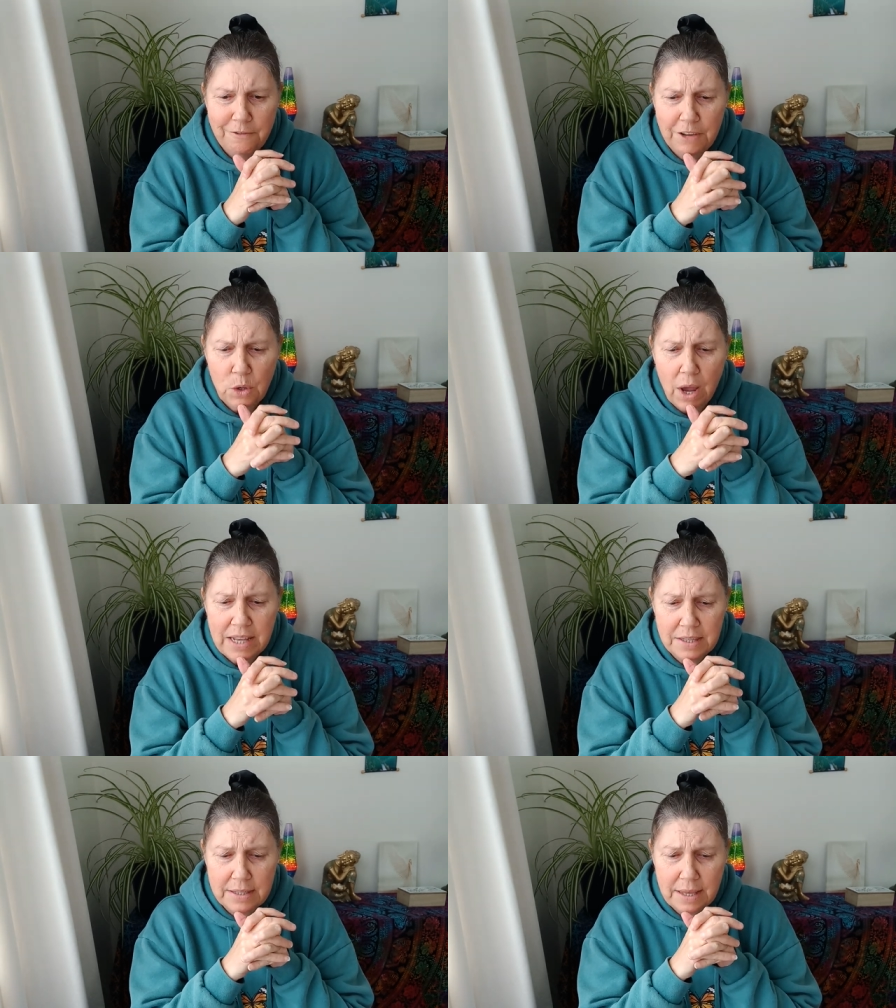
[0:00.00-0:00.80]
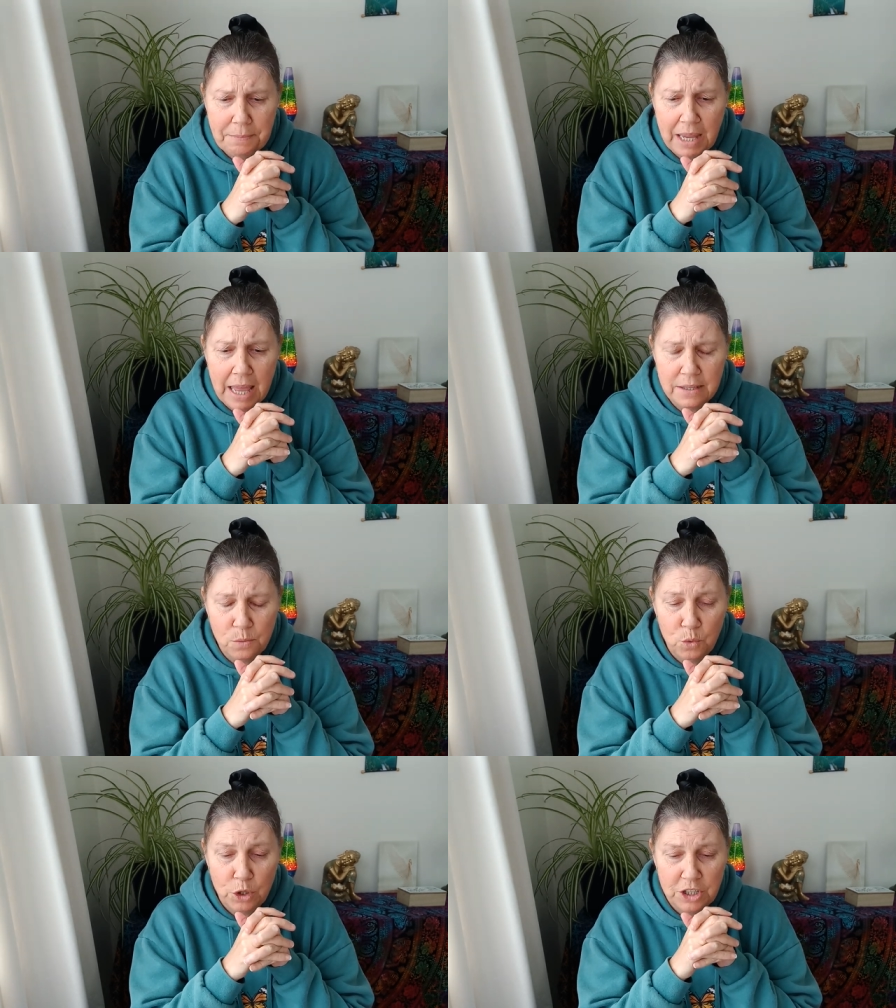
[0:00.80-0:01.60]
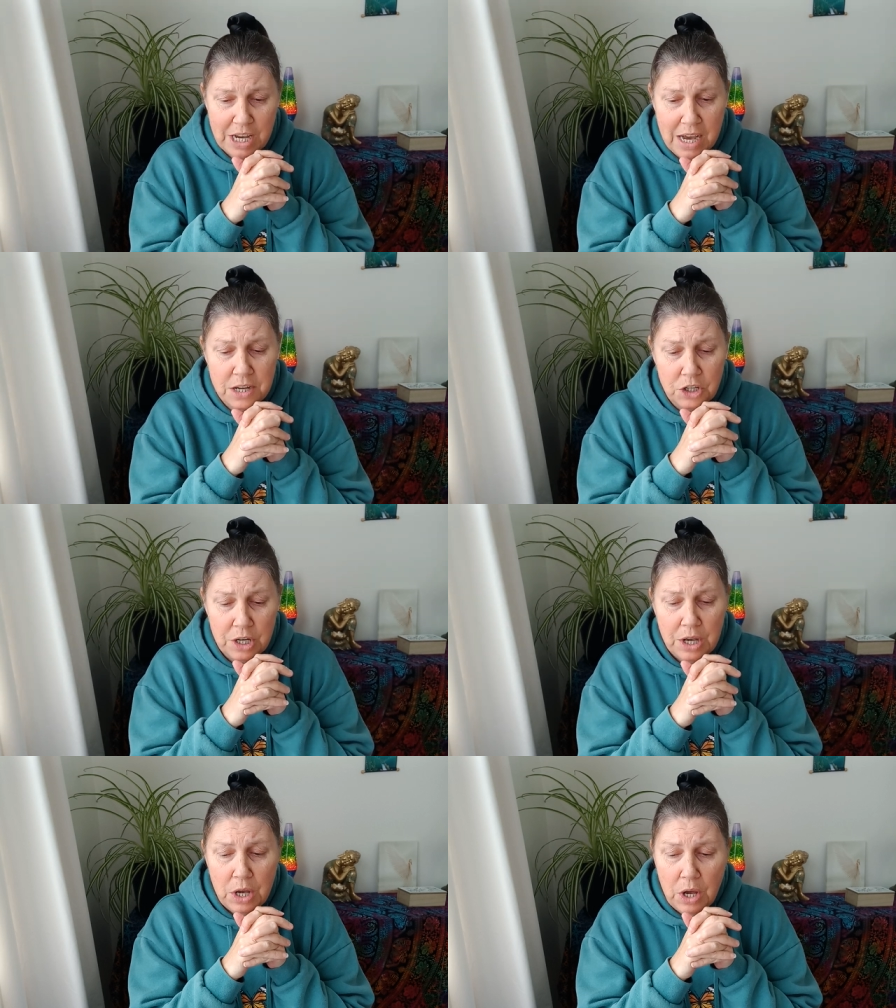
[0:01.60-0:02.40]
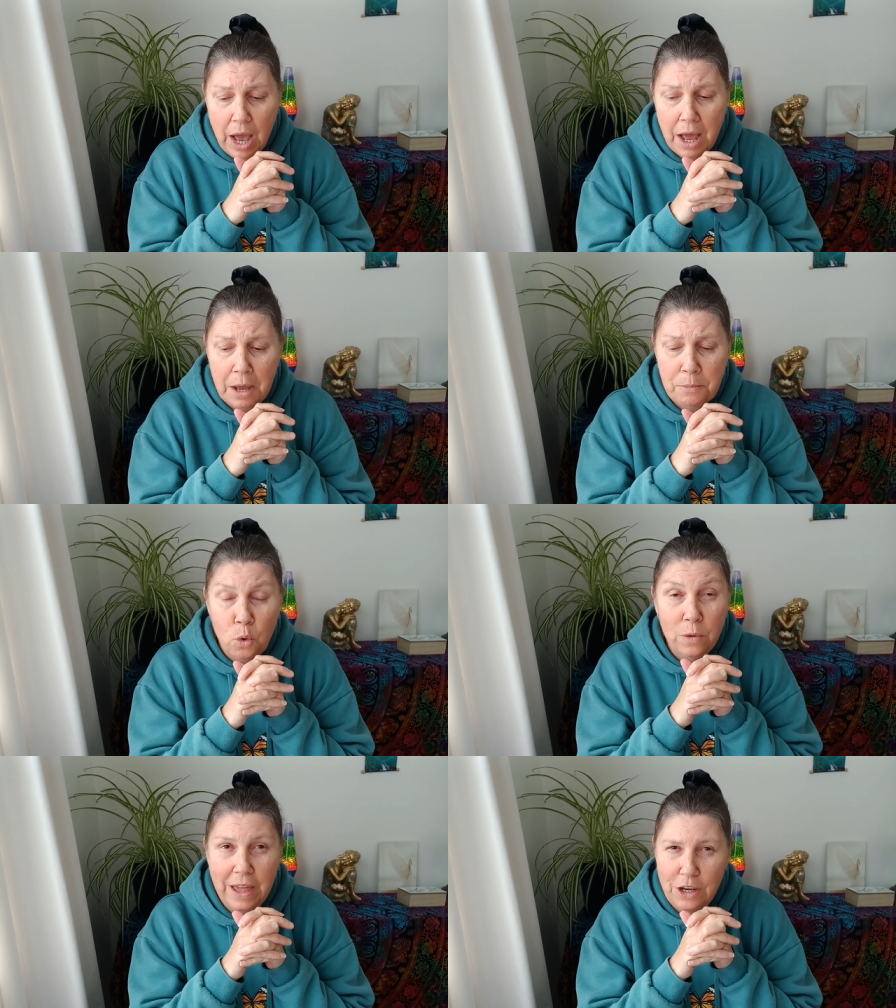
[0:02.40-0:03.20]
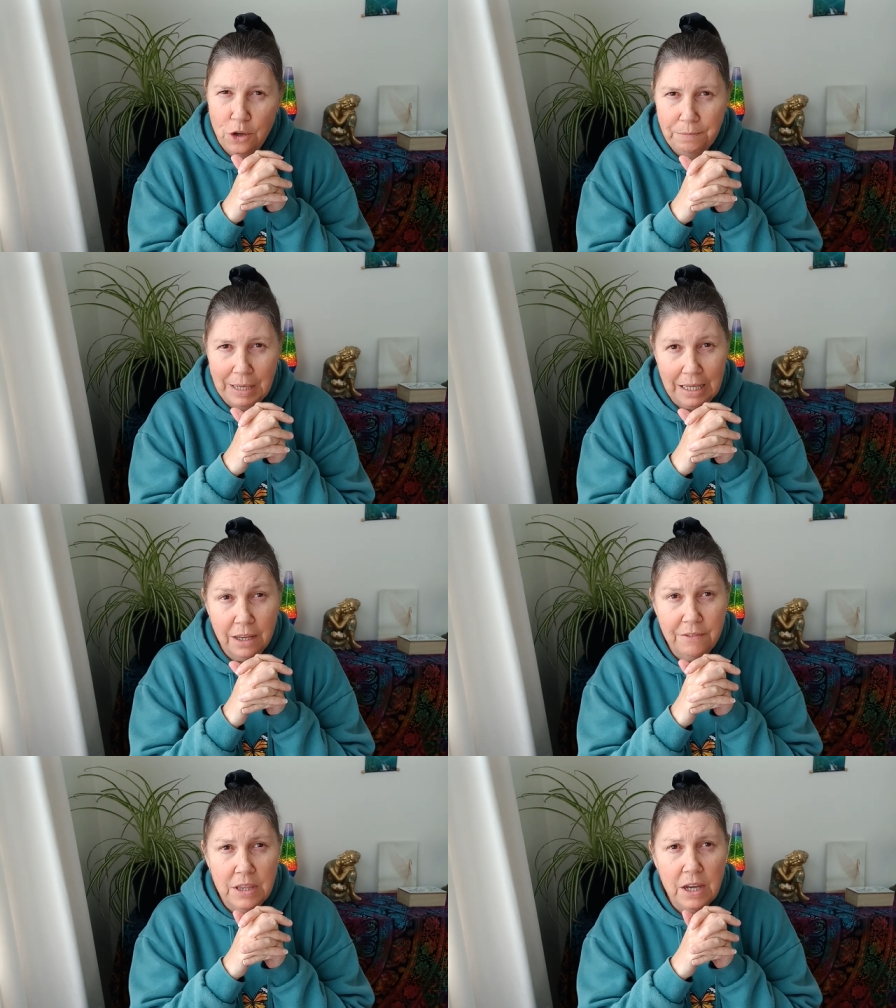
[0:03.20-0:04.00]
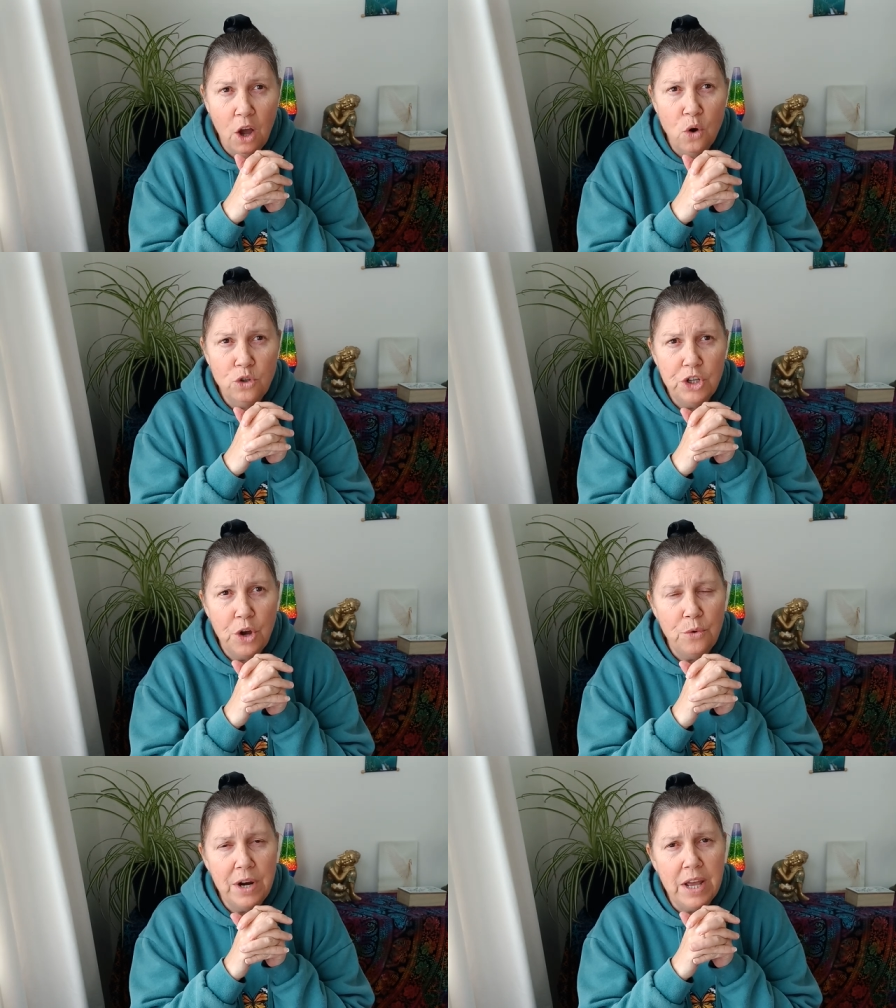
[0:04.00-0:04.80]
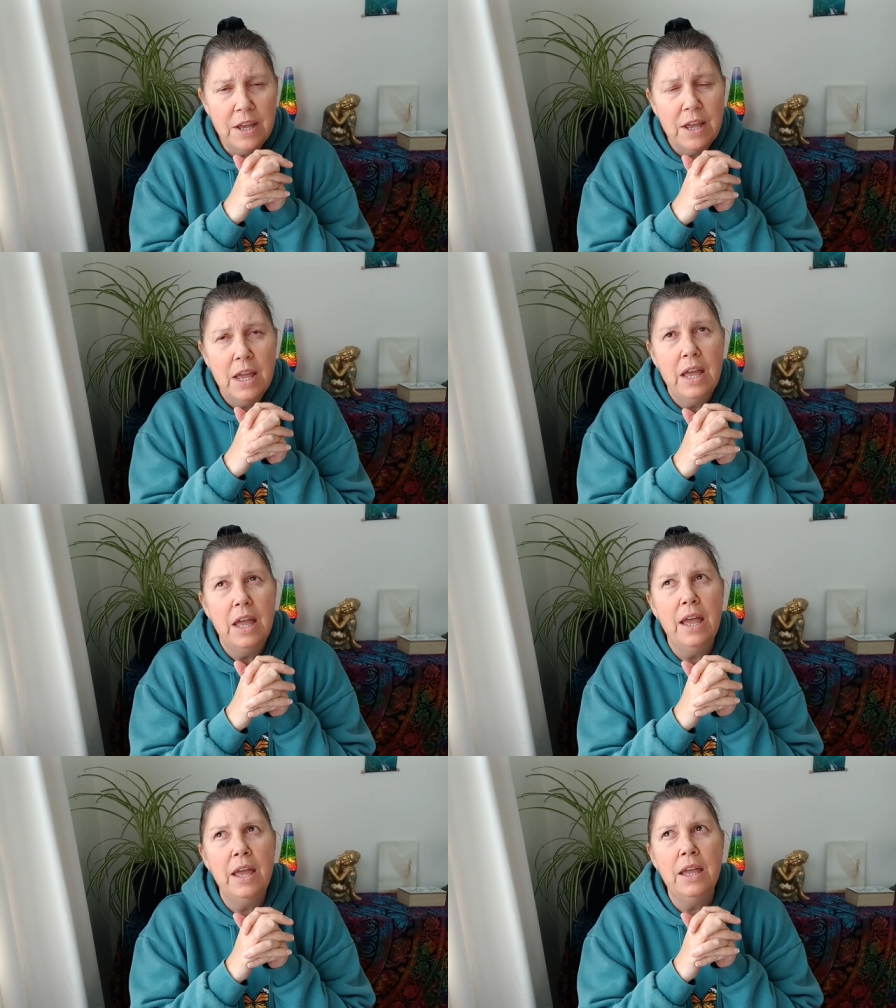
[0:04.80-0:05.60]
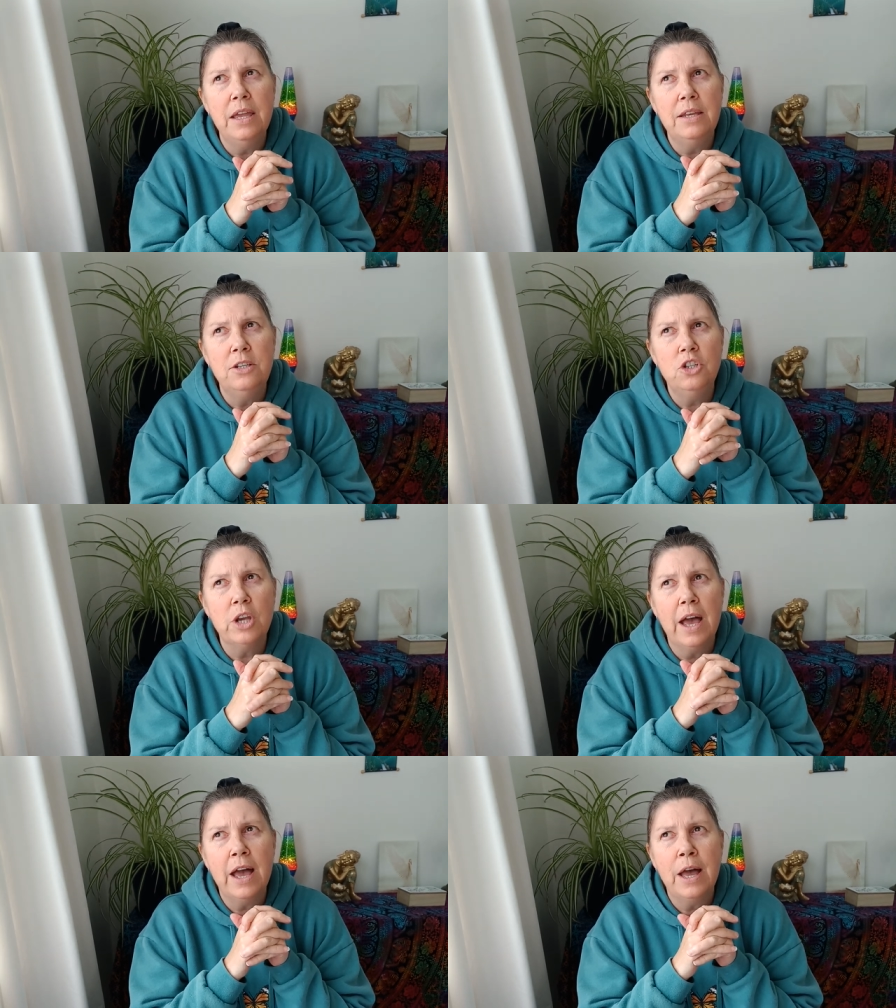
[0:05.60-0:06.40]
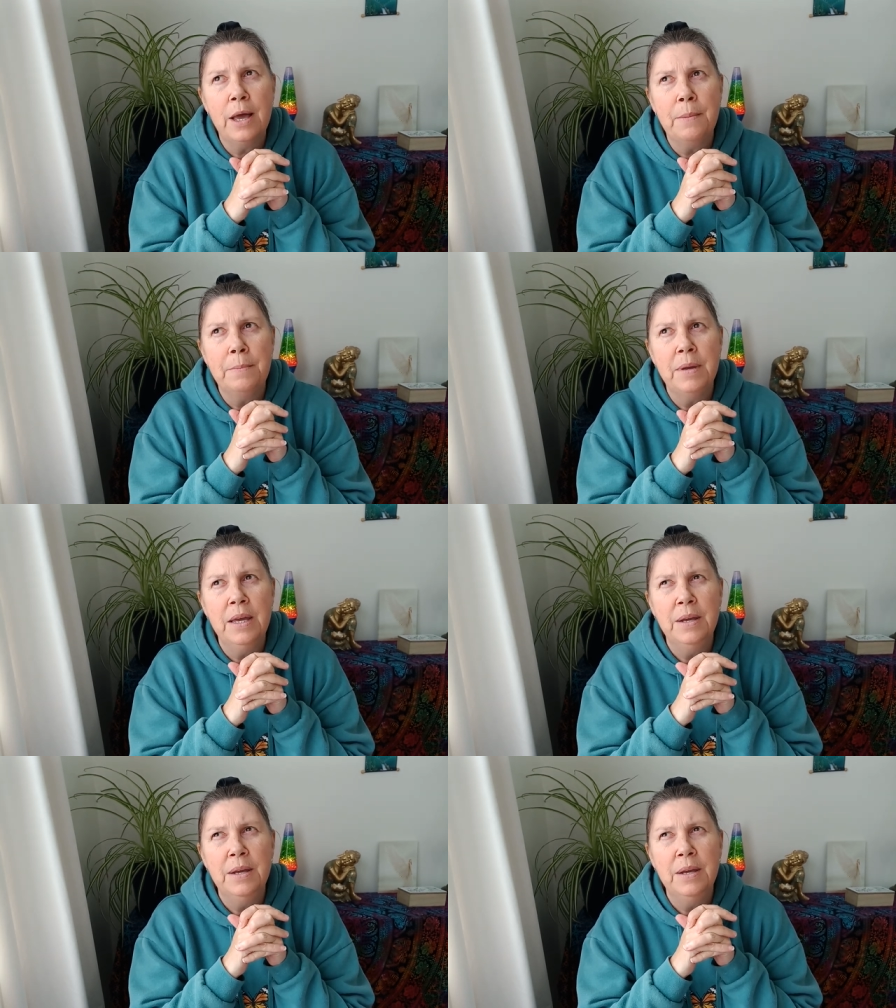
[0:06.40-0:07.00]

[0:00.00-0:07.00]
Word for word: feel like something hasn't worked out um, or that you've been given the cold shoulder and um,